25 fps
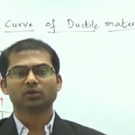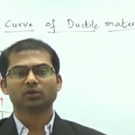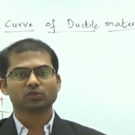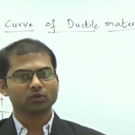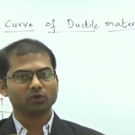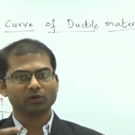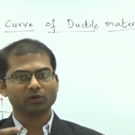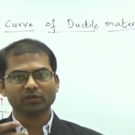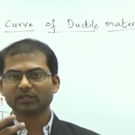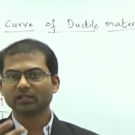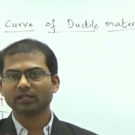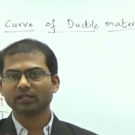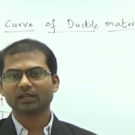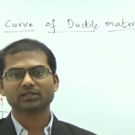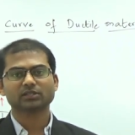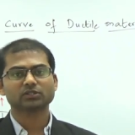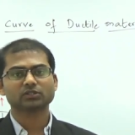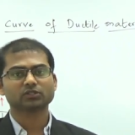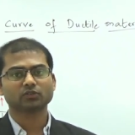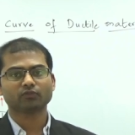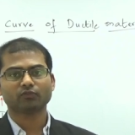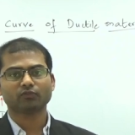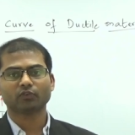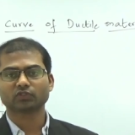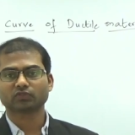so internal
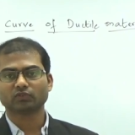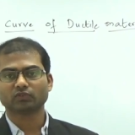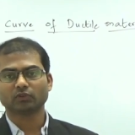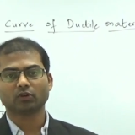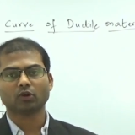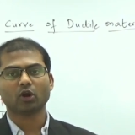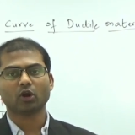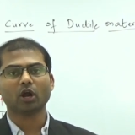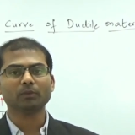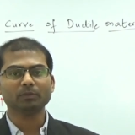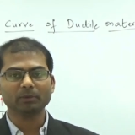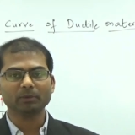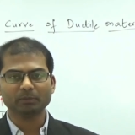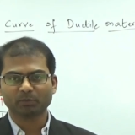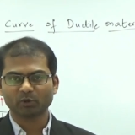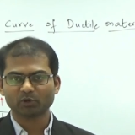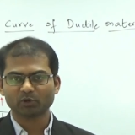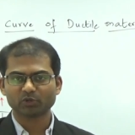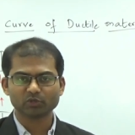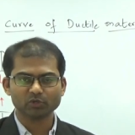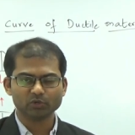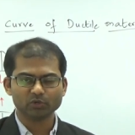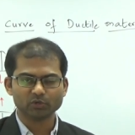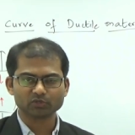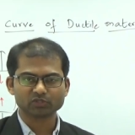resistive force will not be
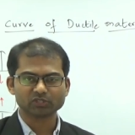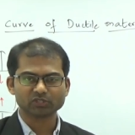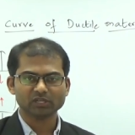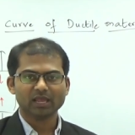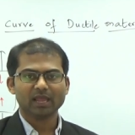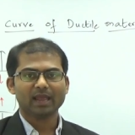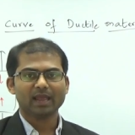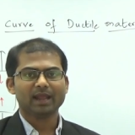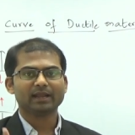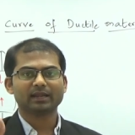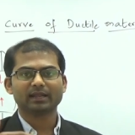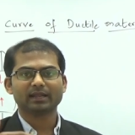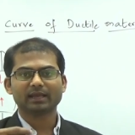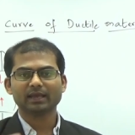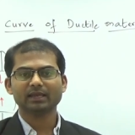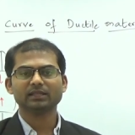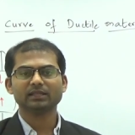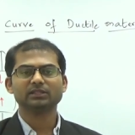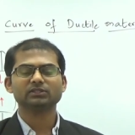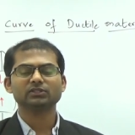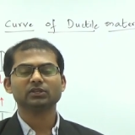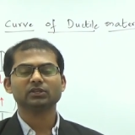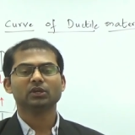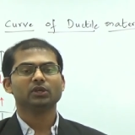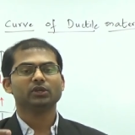produced and
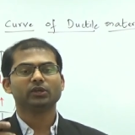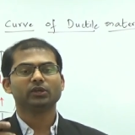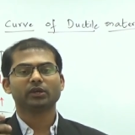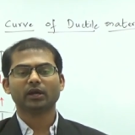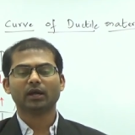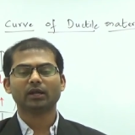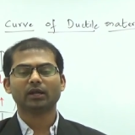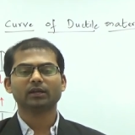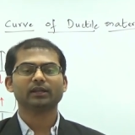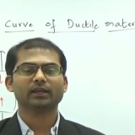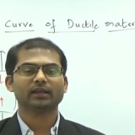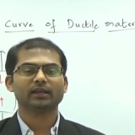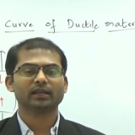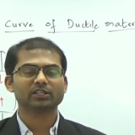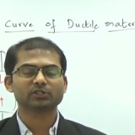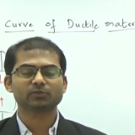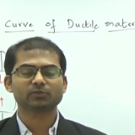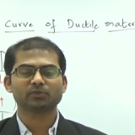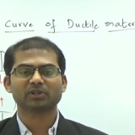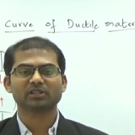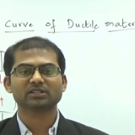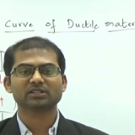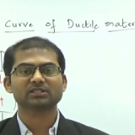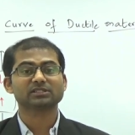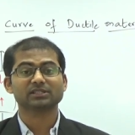hence you can't
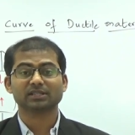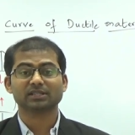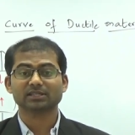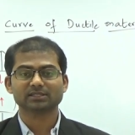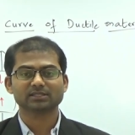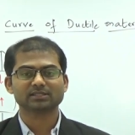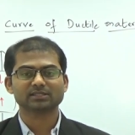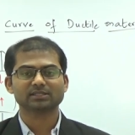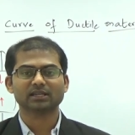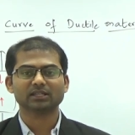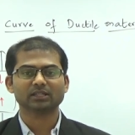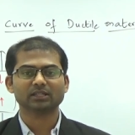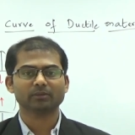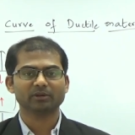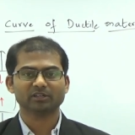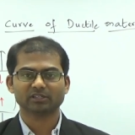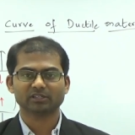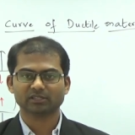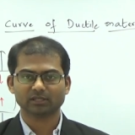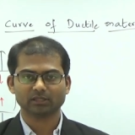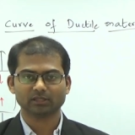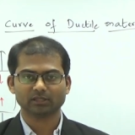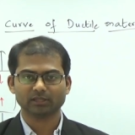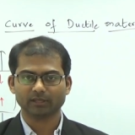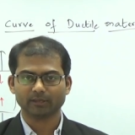experience stress inside the
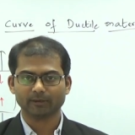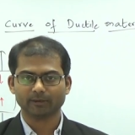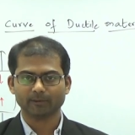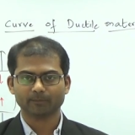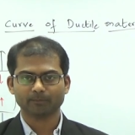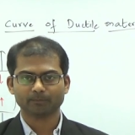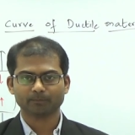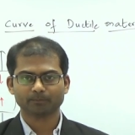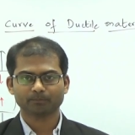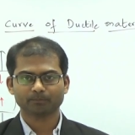material there.